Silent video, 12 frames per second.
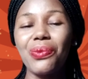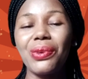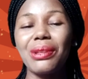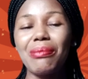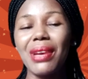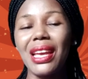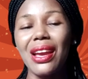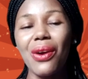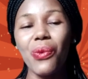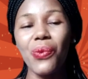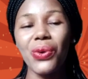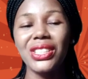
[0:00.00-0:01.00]
with me
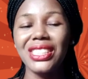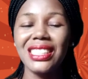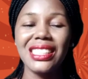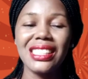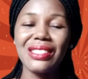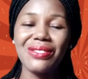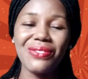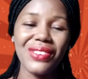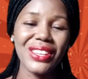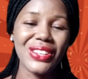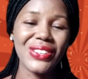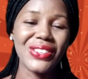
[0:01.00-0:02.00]
watching this
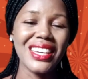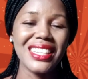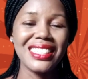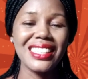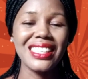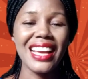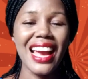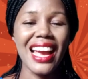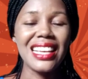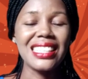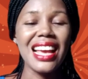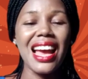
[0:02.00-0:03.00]
video. So
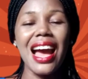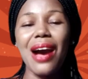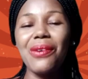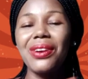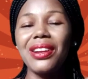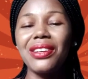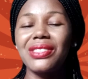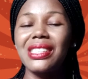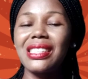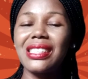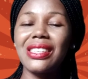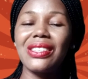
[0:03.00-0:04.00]
guys, I would love to
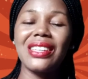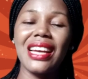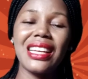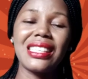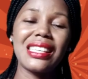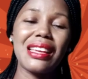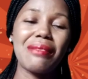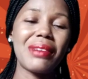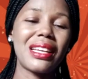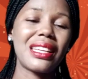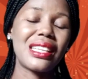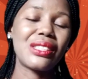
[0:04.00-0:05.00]
see you guys in
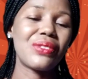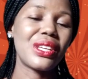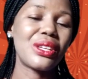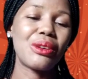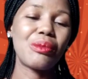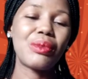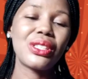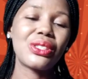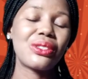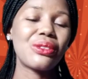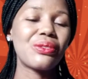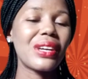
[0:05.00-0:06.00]
my next video. Please do
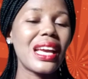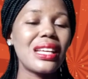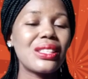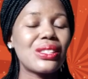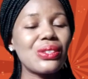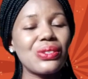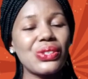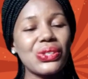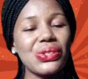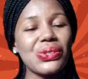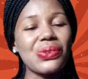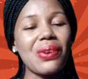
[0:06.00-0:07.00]
not forget to
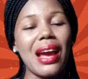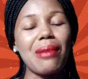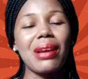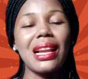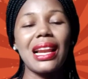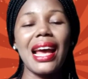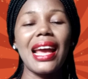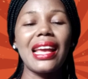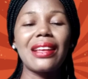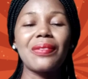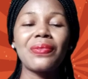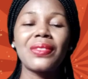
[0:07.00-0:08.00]
subscribe,
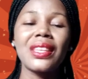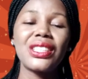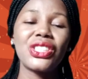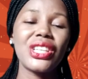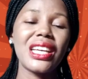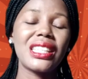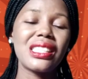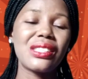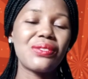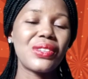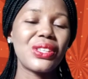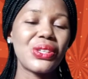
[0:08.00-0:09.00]
like, share
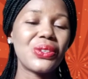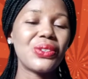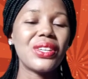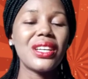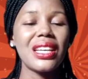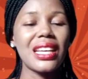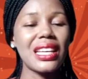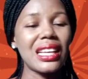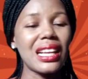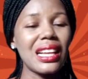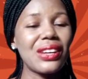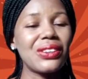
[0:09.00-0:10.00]
this video,
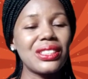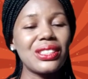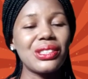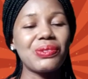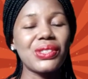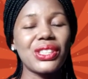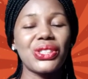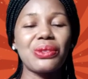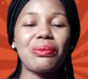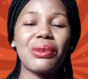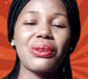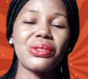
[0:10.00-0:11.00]
and click on the
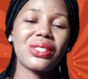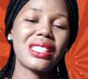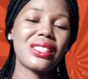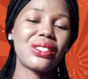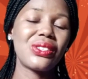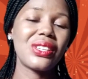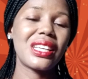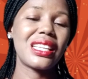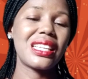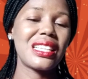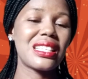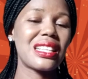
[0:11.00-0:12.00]
notification bell so that you
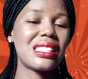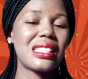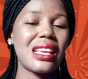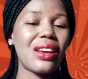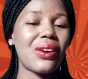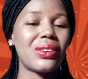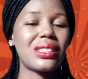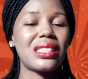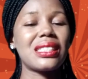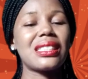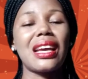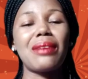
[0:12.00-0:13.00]
can easily see
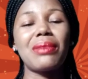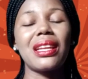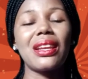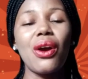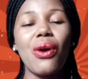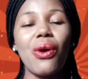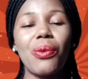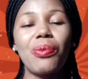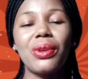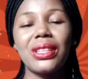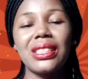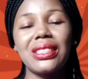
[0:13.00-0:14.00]
content that are being
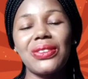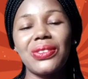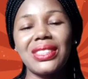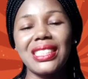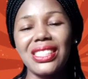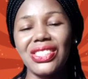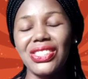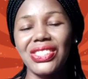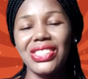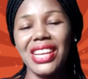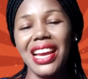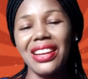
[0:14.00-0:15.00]
uploaded on this
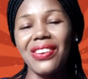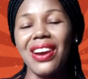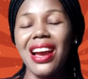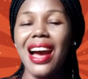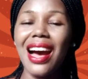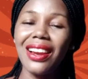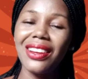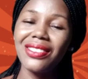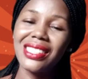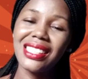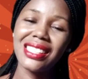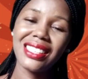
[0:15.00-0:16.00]
channel. I love
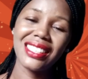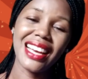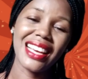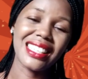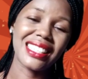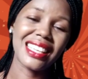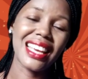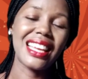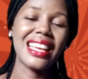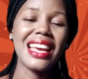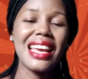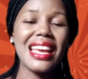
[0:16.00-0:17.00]
to see you guys
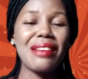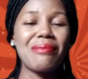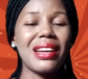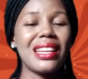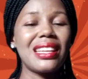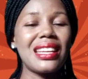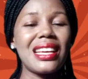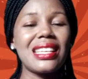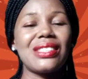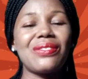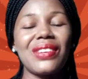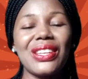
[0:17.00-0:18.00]
again in my
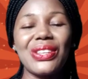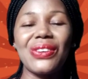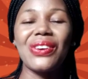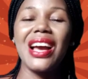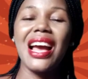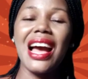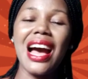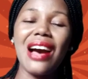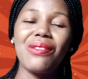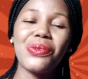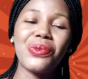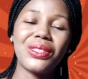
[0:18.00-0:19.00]
next video.
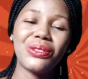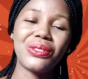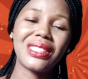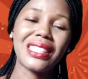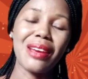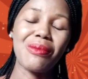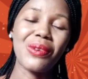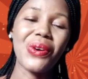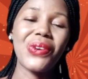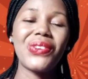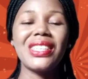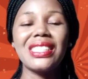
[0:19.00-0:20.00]
Have a wonderful time
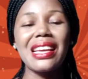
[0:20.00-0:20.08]
always.